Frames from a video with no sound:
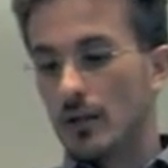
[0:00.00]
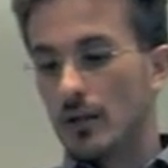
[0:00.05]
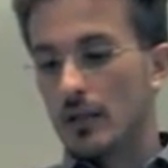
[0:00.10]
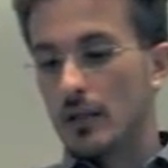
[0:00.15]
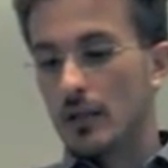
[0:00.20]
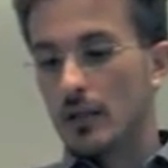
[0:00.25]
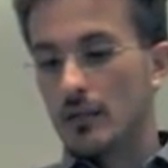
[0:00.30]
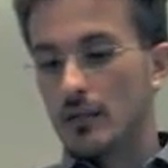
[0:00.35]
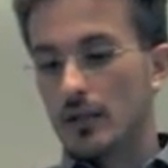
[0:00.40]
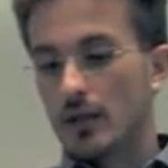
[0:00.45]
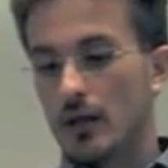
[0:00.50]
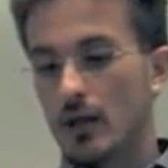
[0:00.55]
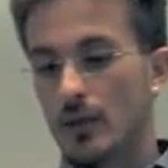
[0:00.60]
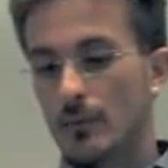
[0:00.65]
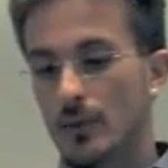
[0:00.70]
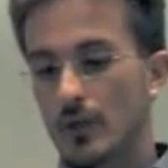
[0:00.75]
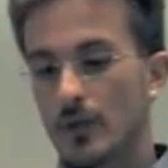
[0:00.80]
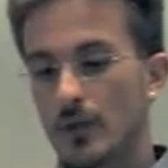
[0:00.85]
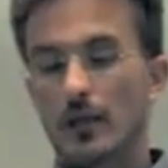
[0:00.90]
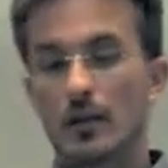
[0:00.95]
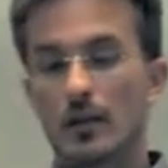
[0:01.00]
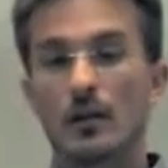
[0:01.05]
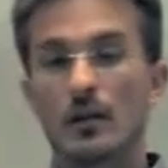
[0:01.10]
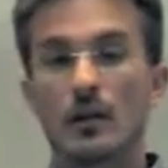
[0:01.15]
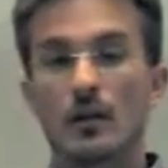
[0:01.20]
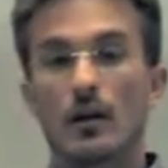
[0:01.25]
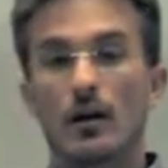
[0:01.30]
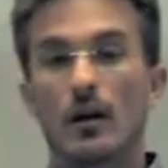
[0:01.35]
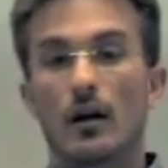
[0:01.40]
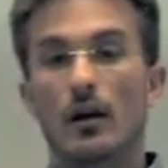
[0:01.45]
There's a company
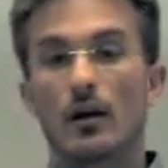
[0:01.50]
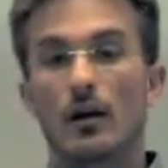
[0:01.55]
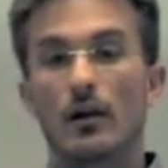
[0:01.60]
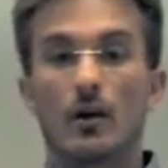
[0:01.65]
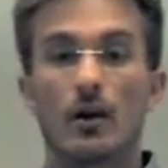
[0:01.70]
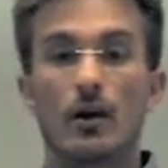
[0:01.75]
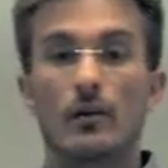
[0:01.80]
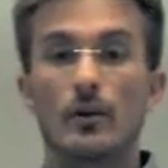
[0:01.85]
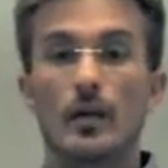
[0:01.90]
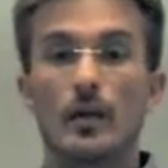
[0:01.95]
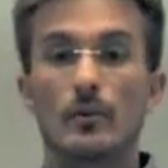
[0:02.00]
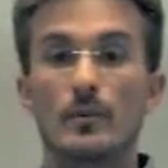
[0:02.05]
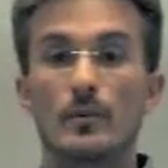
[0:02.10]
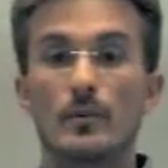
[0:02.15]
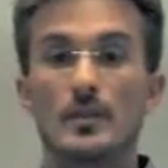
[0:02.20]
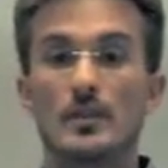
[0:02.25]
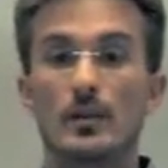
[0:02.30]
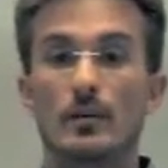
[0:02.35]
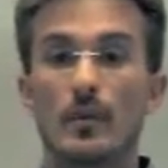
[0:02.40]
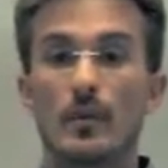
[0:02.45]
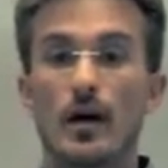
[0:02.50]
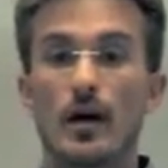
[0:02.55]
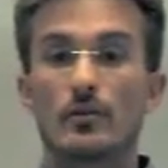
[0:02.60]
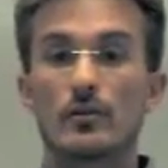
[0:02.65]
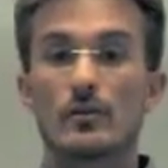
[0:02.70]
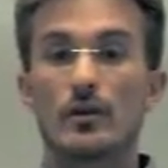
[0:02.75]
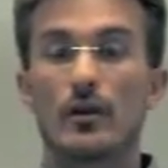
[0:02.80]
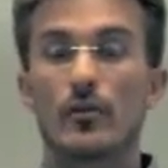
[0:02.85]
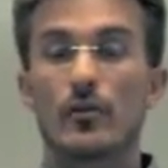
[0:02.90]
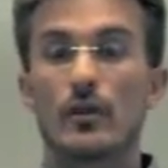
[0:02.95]
called ABC
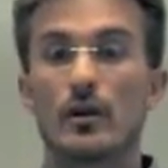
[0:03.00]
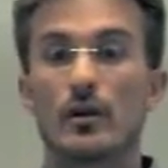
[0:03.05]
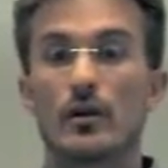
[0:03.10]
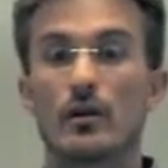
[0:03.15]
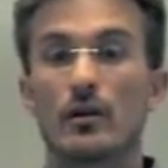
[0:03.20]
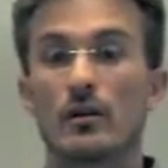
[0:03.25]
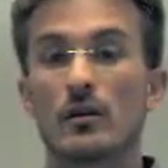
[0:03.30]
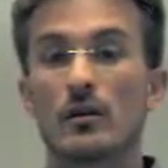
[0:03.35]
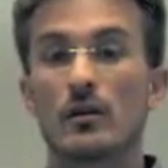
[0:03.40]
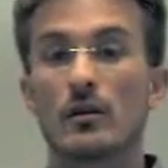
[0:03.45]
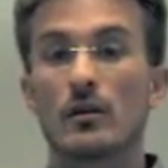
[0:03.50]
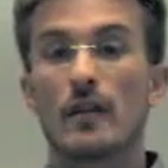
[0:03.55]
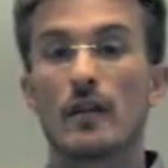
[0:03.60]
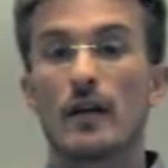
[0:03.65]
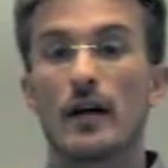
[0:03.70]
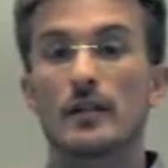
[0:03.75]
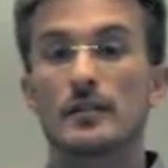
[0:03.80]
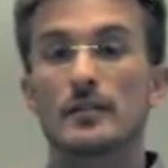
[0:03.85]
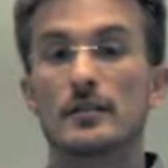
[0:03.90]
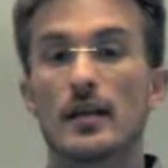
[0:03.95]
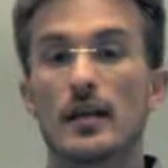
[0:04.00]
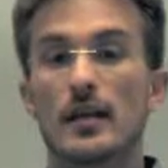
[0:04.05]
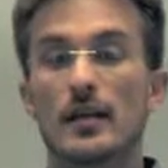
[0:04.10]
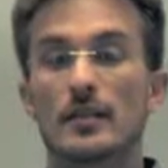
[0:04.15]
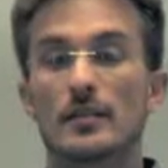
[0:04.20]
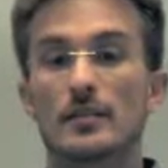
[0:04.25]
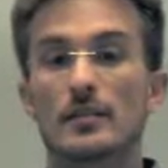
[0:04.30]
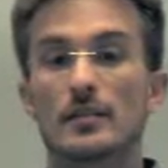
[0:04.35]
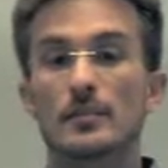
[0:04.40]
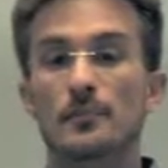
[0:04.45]
Mouse out there that
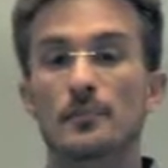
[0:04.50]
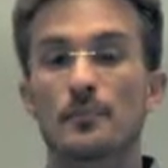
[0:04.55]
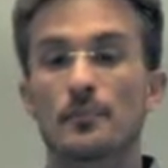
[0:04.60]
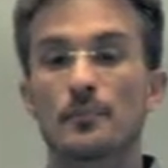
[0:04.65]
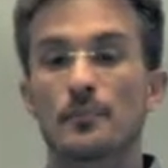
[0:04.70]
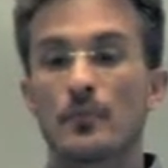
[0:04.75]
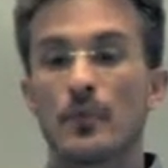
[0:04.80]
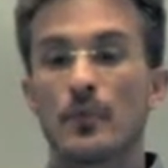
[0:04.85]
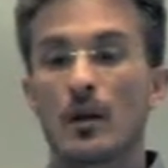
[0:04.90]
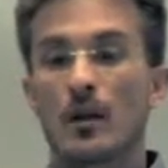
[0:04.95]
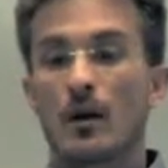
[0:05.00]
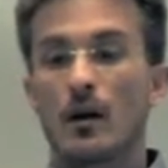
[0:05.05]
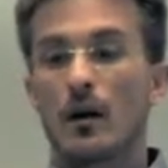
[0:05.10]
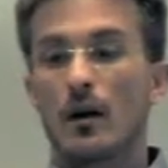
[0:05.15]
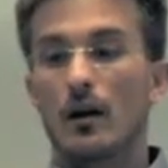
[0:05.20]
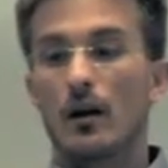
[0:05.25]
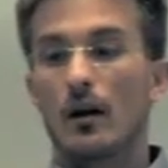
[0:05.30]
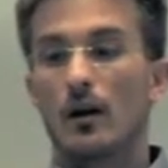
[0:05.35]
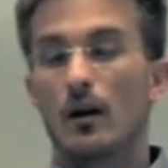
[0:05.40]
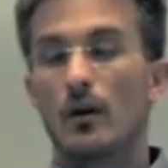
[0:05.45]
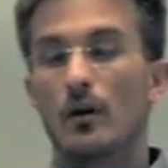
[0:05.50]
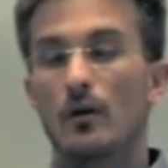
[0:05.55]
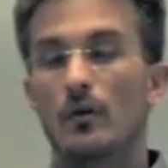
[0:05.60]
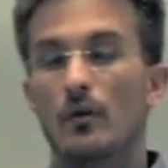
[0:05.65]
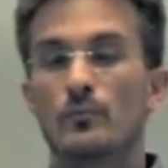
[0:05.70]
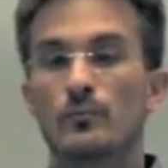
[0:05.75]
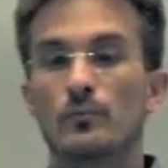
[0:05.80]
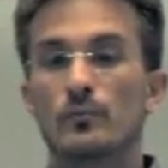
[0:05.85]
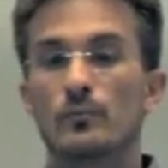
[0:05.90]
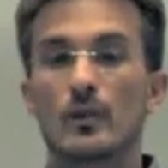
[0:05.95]
takes uh,
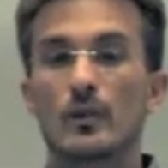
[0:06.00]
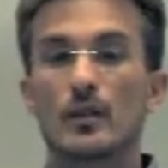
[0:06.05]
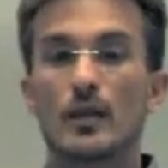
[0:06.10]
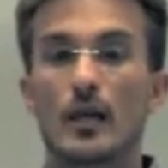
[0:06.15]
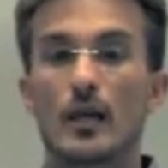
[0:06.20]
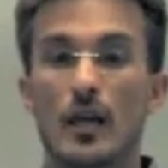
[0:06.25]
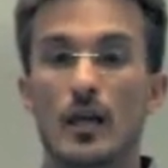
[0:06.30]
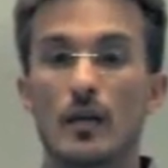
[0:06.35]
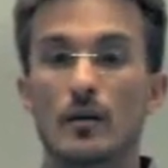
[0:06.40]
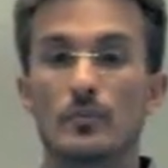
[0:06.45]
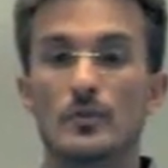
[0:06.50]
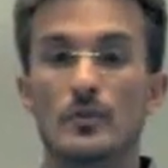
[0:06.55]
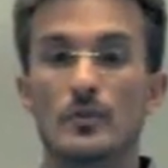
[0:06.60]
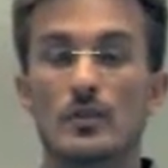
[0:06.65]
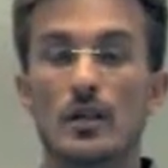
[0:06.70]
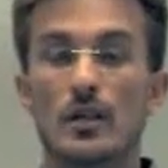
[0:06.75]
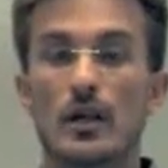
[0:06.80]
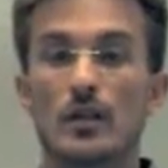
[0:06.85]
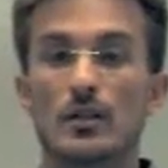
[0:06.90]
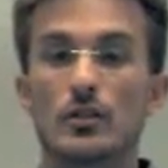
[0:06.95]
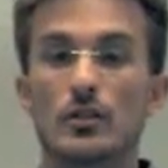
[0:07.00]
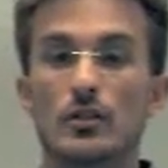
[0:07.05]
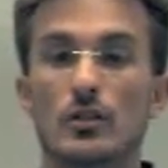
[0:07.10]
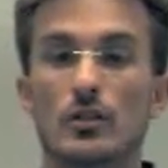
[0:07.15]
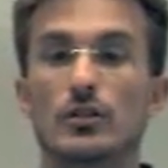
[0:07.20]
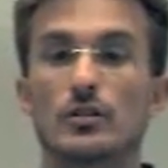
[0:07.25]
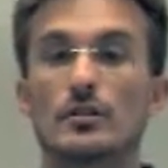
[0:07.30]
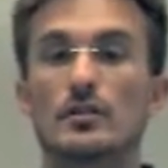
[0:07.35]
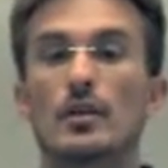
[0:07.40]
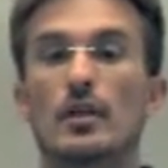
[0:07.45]
games and
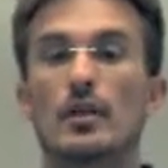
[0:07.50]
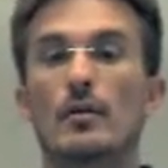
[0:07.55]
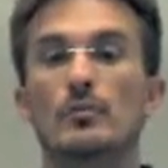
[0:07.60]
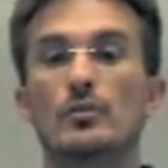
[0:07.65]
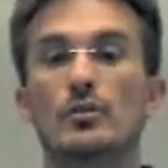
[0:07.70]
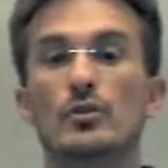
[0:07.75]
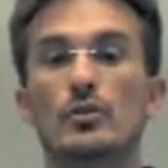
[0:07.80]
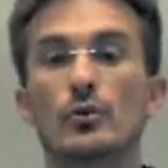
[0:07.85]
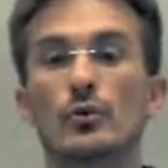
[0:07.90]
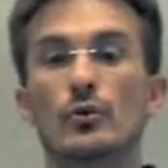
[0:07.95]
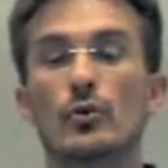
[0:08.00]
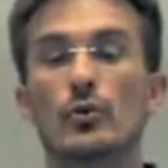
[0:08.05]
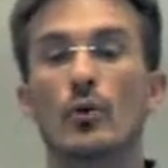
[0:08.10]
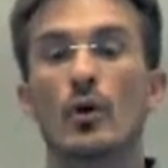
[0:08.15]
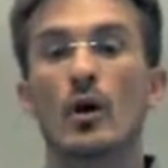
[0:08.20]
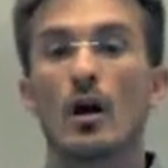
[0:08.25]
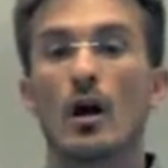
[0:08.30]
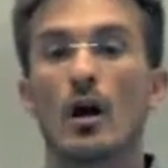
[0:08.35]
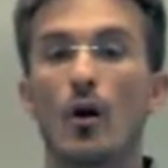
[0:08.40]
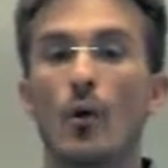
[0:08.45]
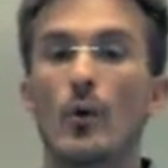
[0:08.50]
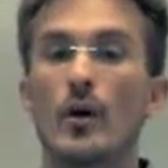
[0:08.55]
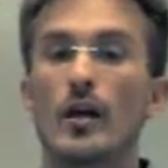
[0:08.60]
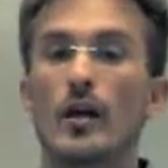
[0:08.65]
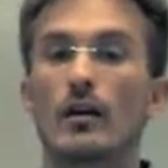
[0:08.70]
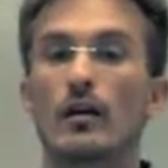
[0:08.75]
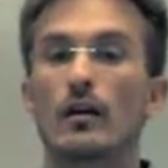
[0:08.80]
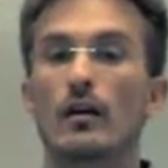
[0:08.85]
turns them to a way